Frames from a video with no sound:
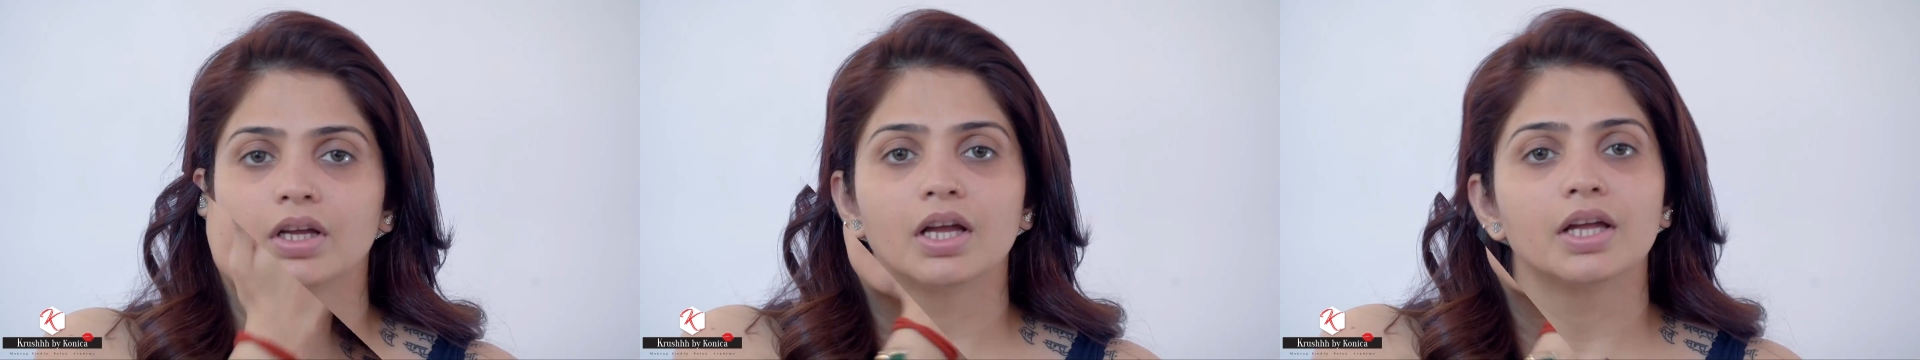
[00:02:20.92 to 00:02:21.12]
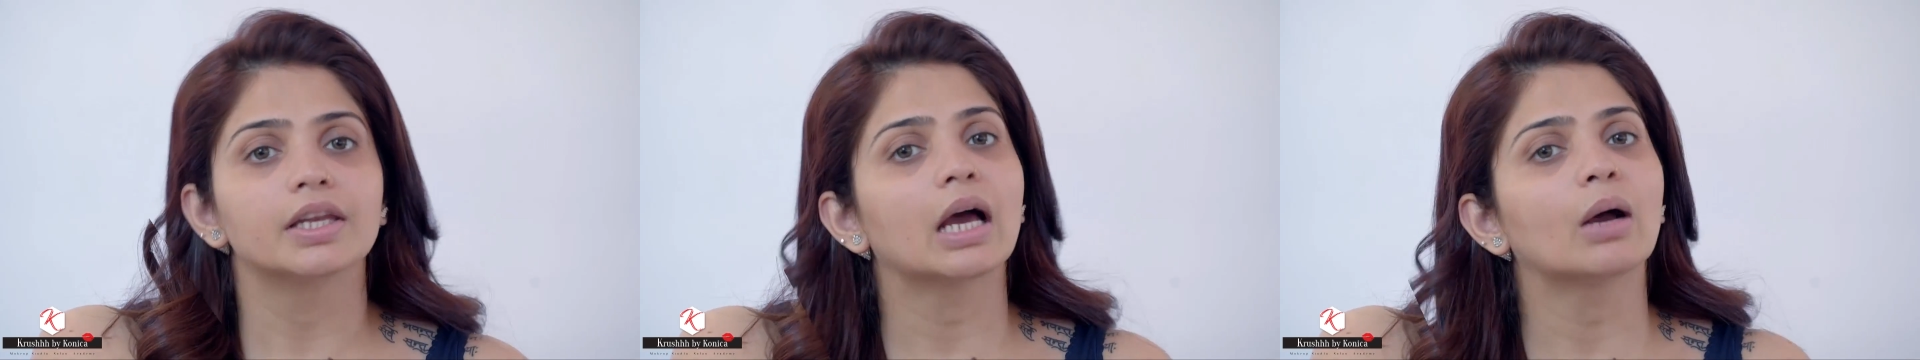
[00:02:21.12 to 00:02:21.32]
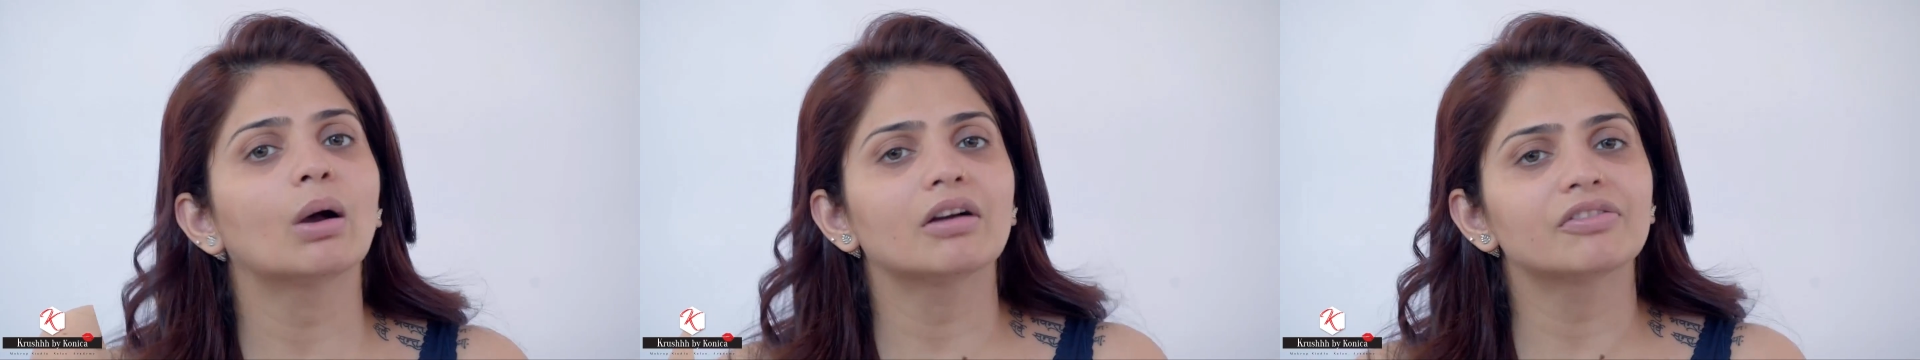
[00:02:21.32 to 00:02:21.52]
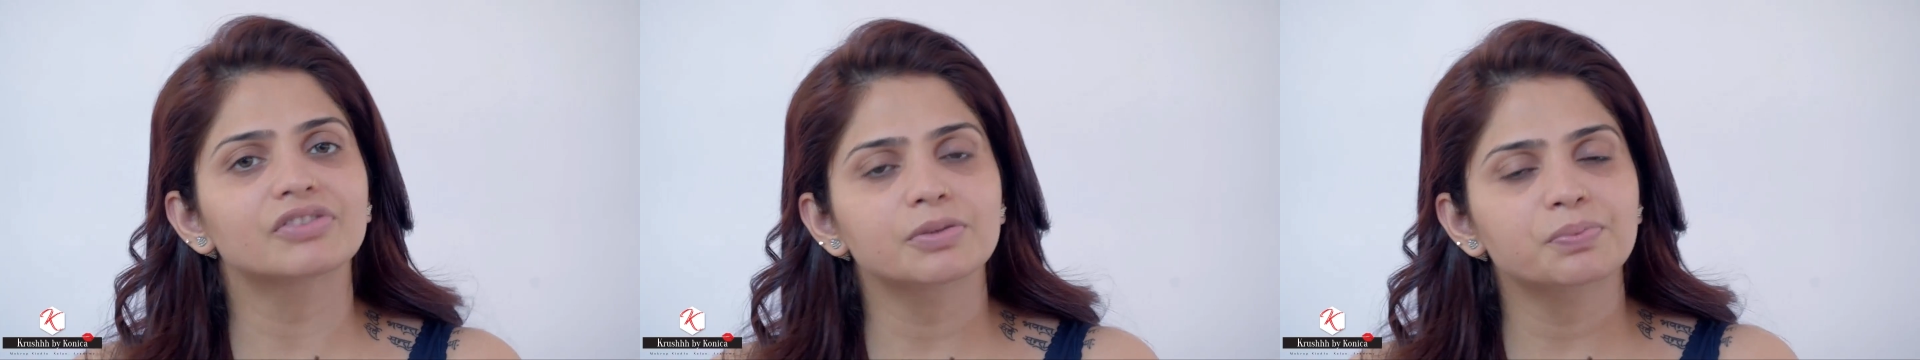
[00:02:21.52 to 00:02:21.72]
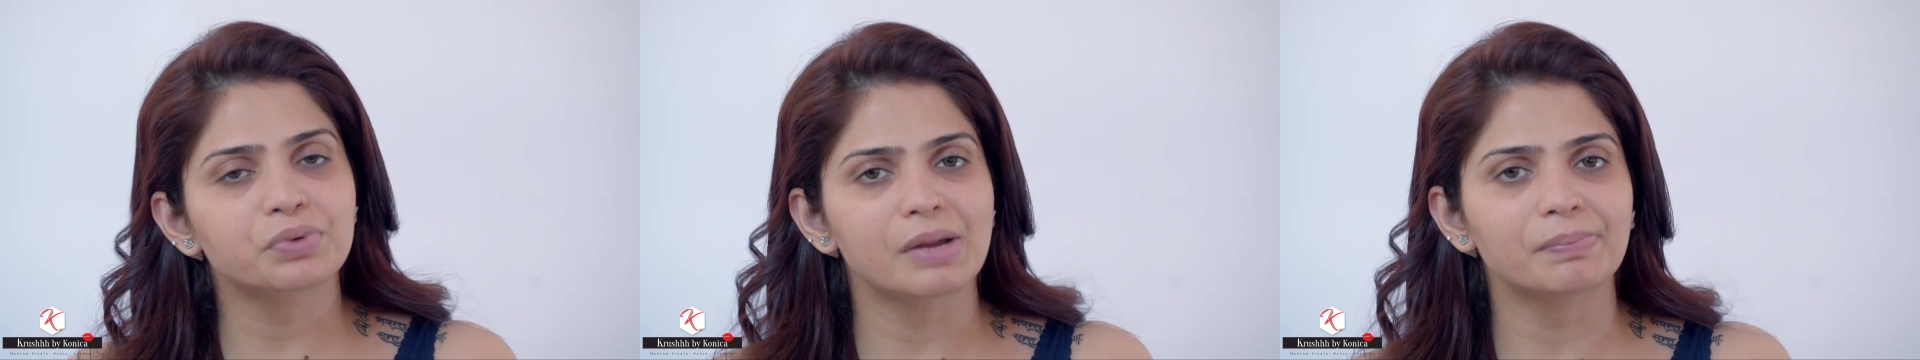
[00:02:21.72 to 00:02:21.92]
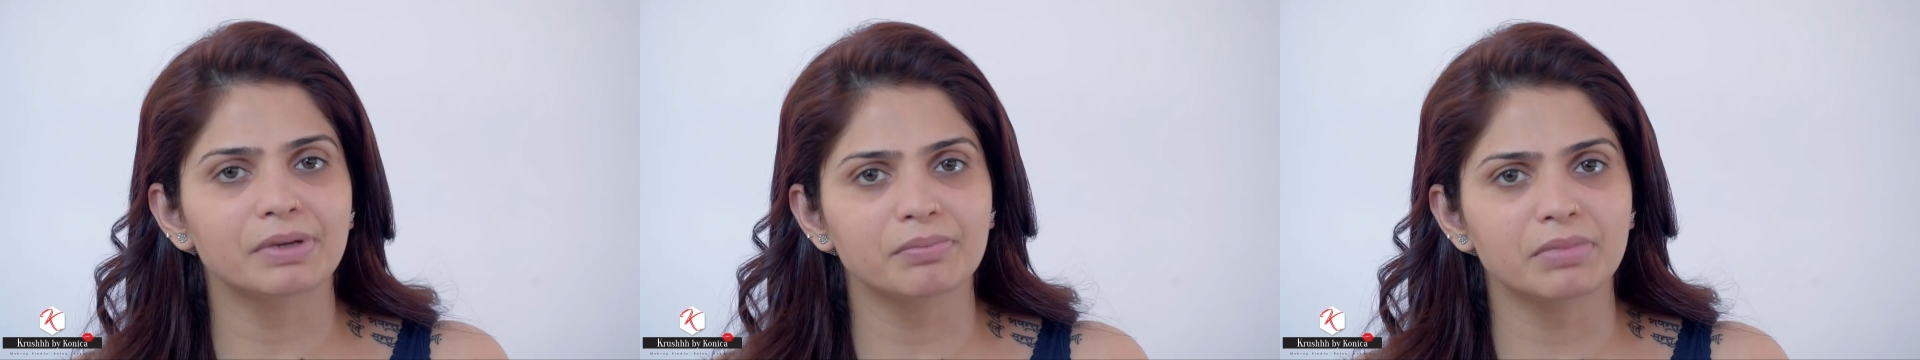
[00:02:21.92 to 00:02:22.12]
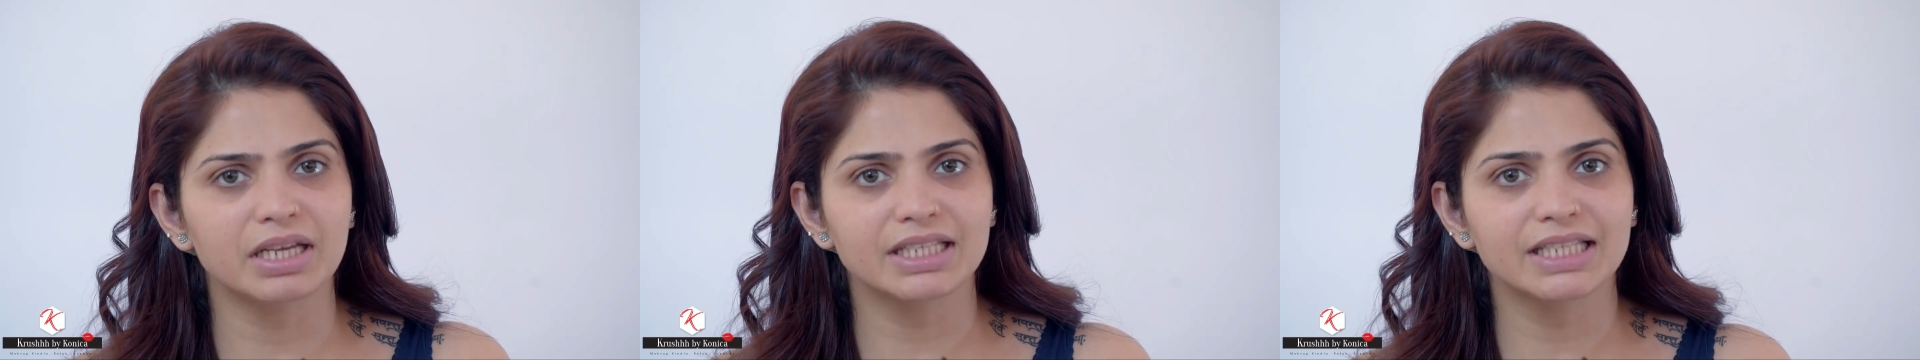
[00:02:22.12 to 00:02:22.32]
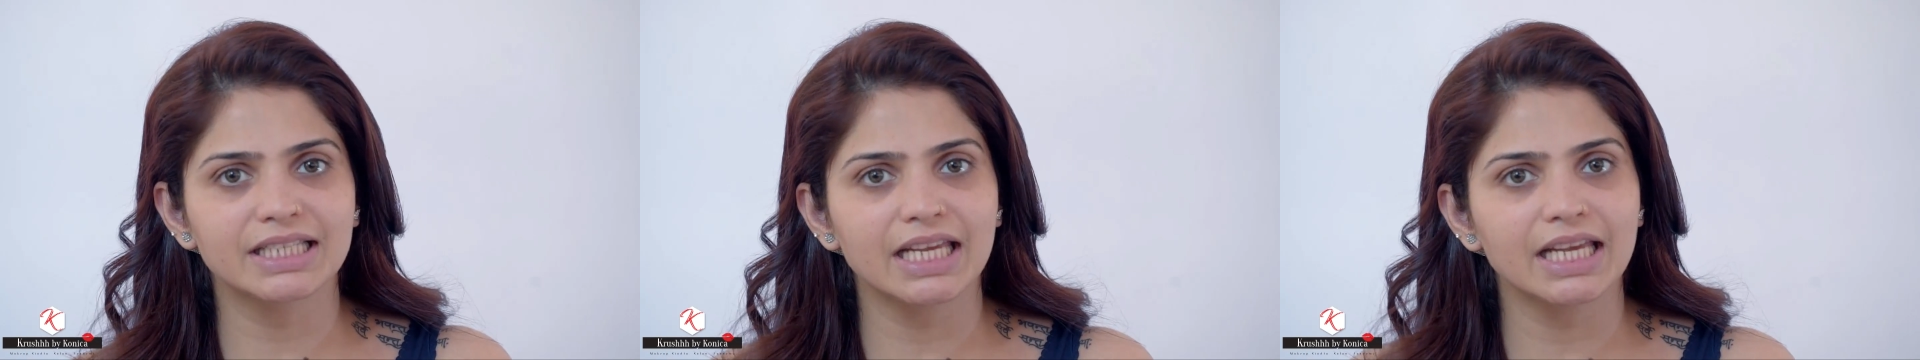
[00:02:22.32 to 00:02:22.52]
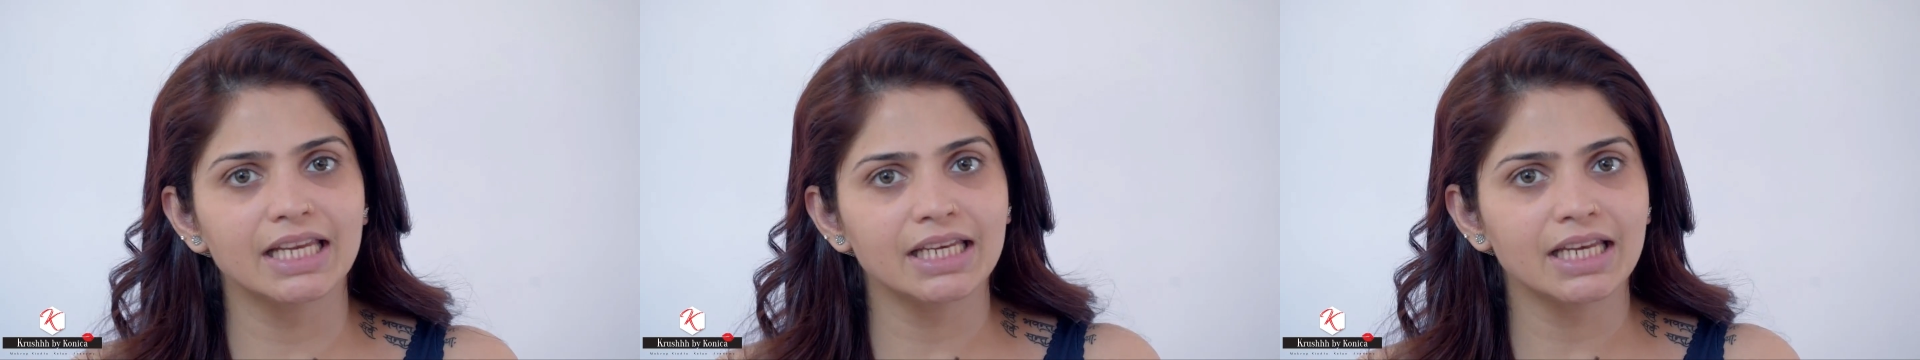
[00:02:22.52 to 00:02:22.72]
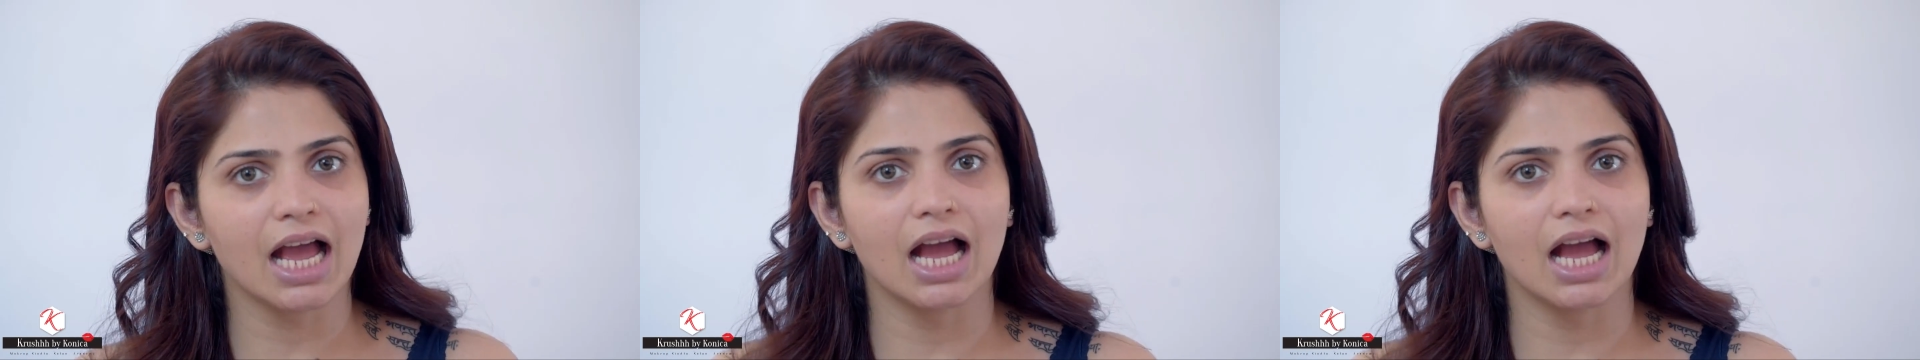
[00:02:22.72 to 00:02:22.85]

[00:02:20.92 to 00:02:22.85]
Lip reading: Now after prepping my skin,